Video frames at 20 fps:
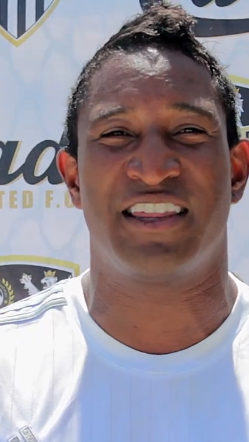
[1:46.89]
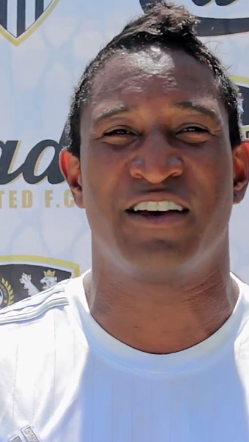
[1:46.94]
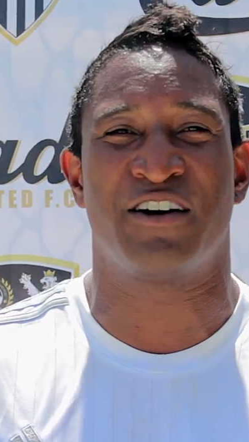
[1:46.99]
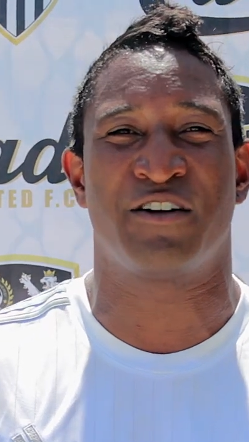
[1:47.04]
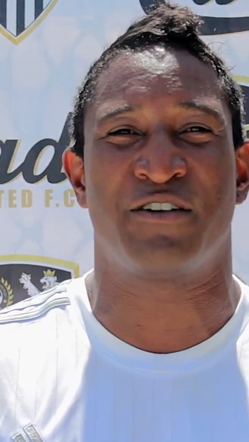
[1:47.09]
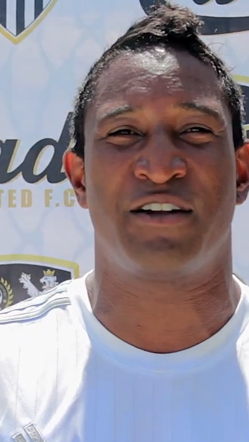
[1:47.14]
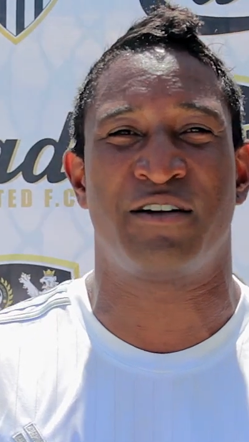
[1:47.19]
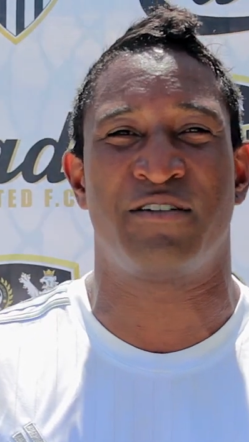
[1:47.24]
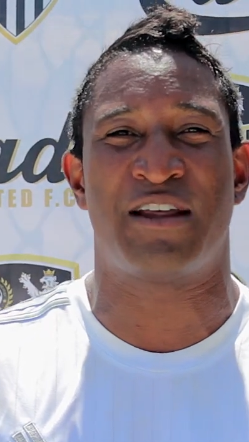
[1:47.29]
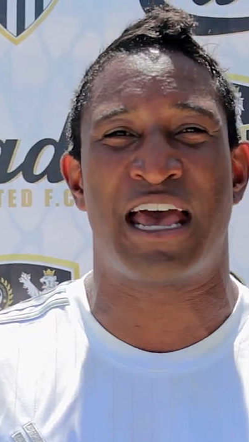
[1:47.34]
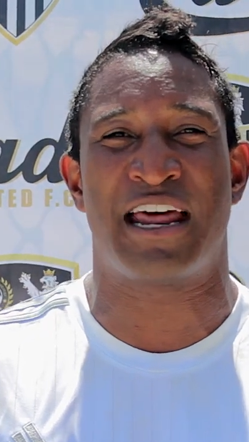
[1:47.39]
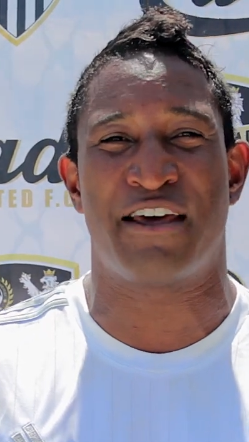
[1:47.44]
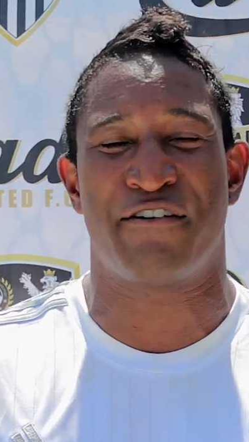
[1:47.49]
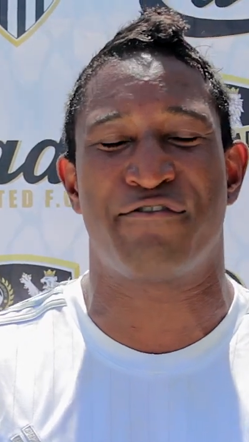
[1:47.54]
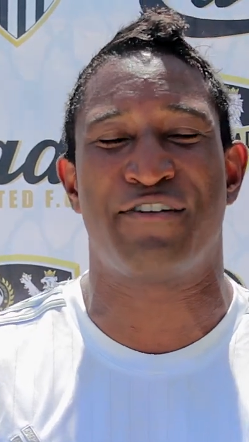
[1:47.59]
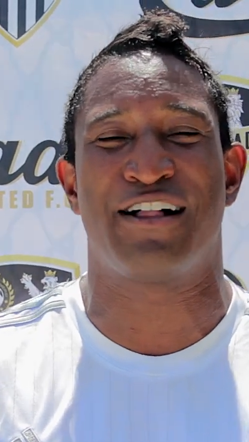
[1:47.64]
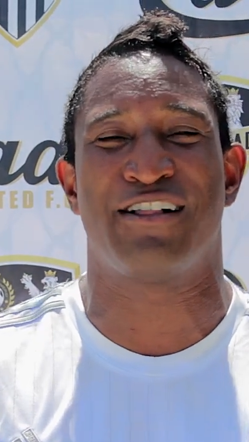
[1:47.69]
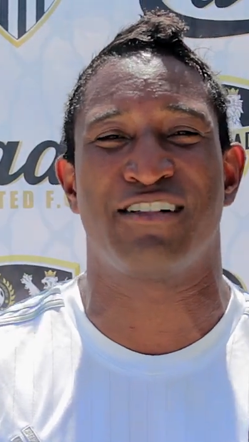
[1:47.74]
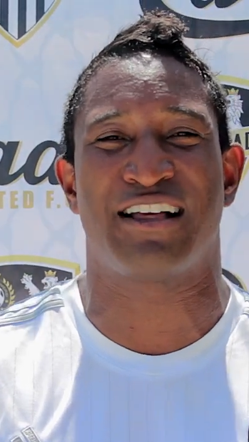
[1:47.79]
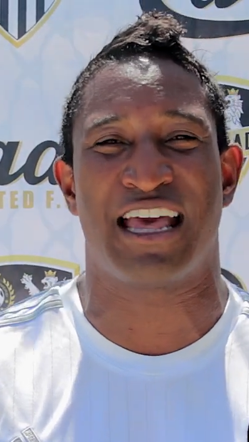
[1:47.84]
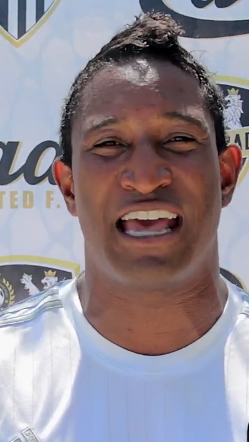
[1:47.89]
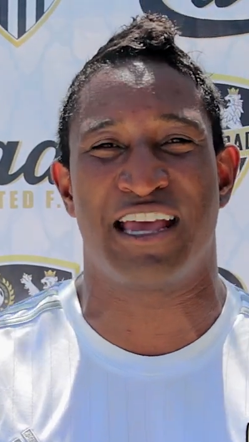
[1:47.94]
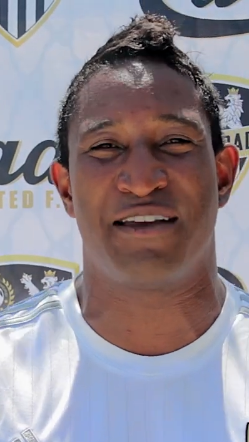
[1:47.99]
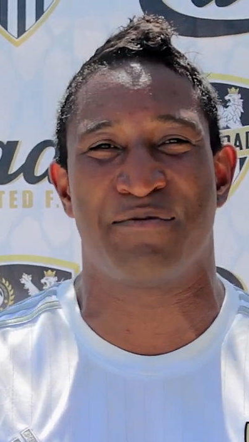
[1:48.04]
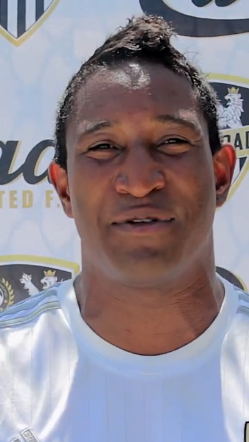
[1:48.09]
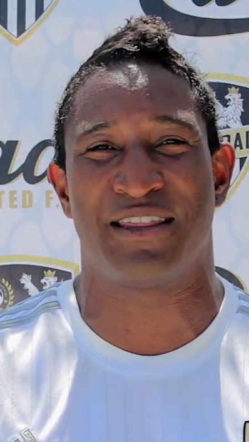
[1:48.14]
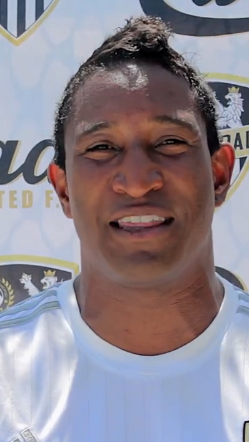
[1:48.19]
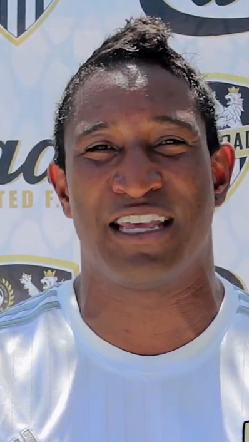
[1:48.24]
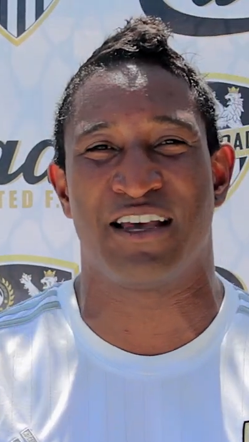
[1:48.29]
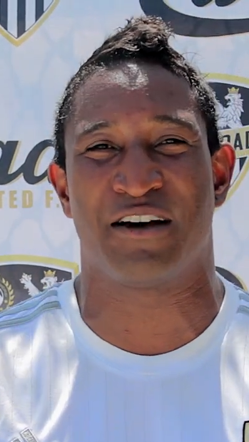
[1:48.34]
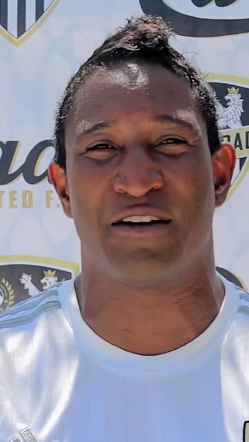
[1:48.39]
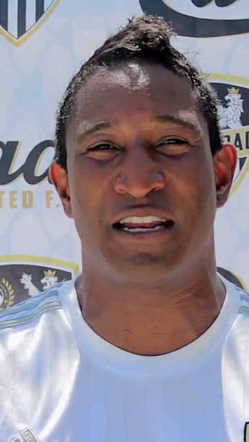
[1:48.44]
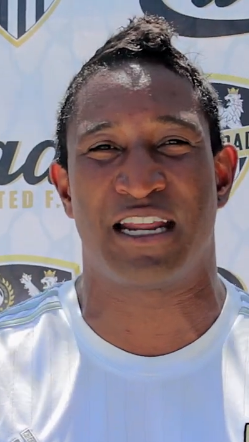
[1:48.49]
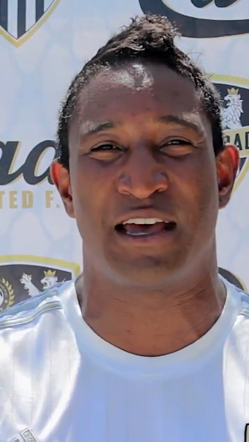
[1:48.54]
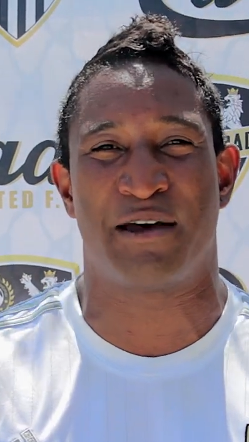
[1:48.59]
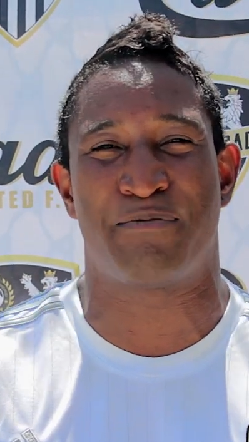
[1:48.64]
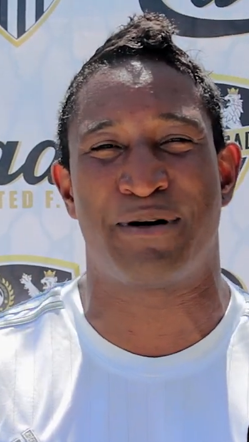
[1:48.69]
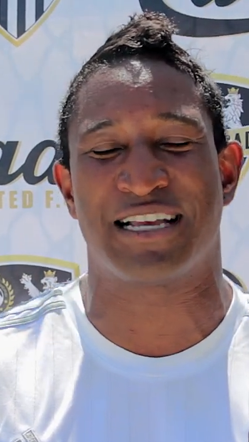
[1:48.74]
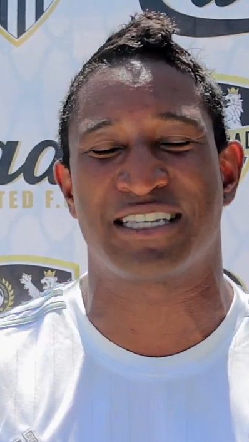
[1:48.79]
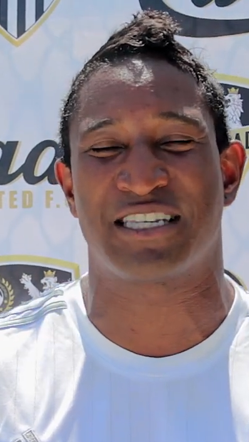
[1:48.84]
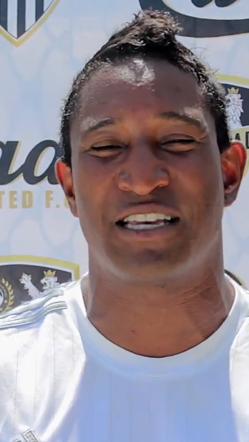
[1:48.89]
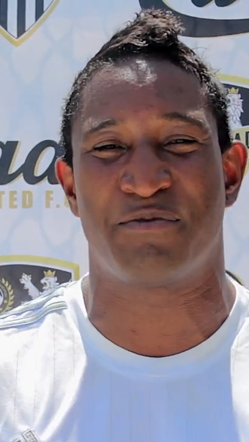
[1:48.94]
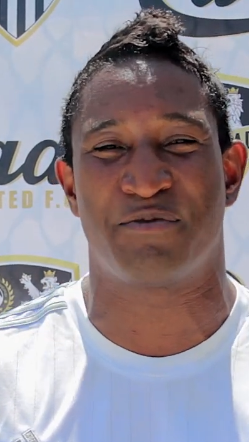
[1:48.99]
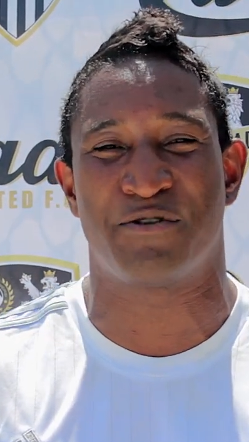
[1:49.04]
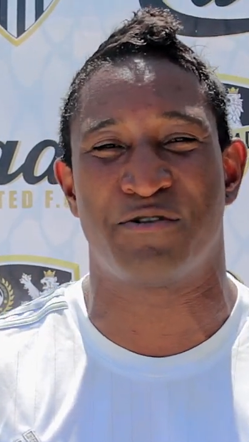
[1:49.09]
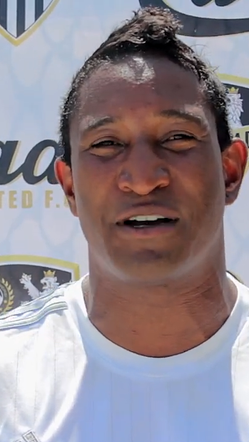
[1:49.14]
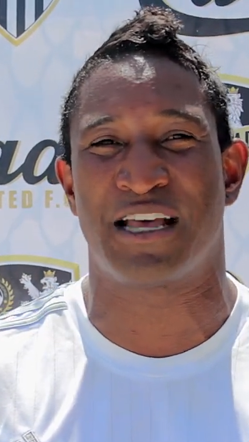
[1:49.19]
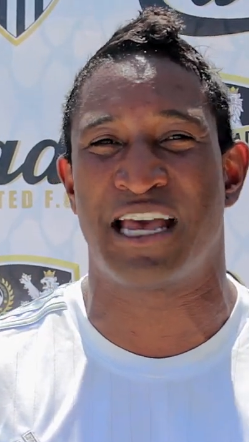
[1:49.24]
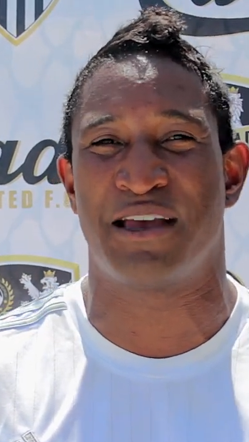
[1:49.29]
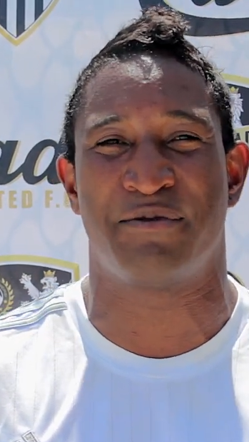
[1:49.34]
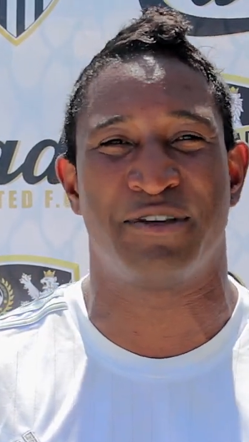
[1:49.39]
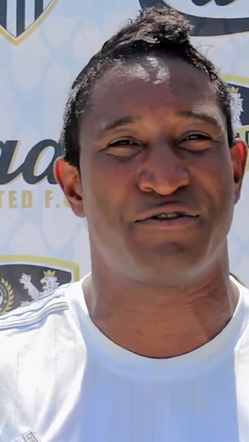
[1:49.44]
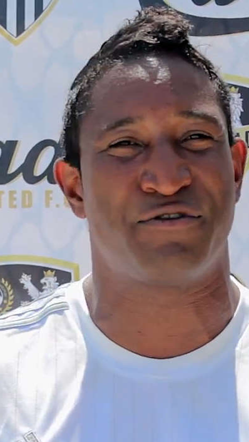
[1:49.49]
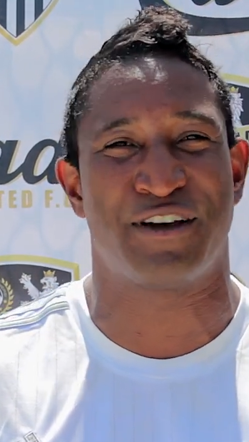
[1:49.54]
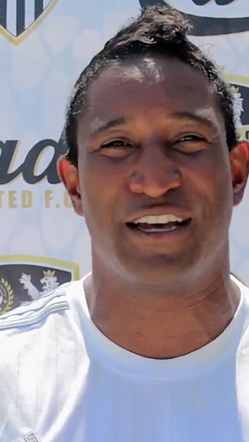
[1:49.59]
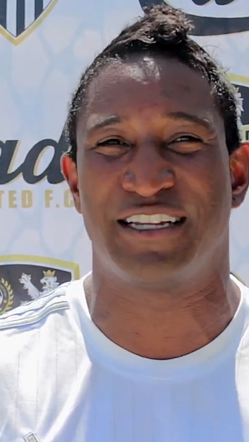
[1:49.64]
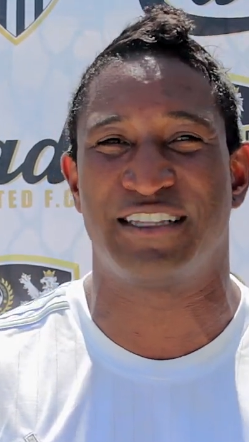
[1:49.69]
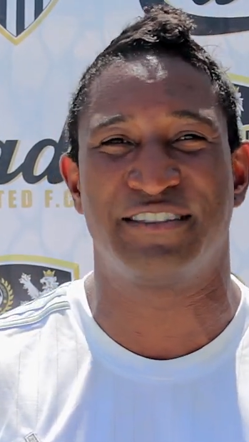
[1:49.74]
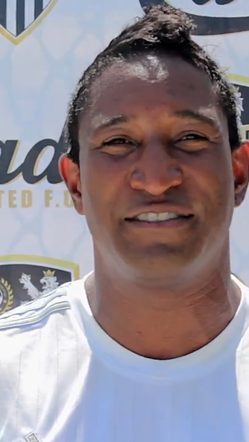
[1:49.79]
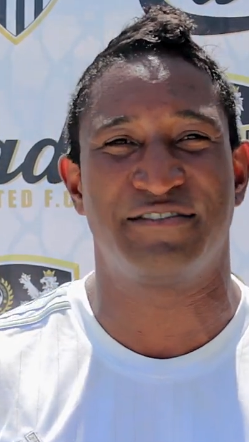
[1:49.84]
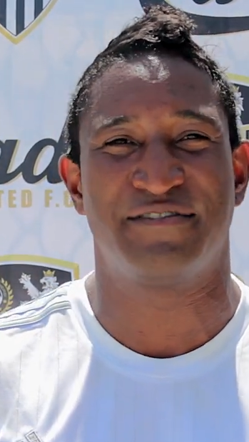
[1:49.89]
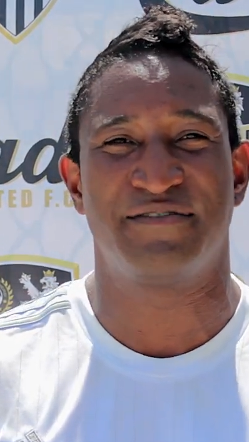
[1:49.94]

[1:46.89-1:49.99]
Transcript: the odd NFL game and the odd basketball game is fine.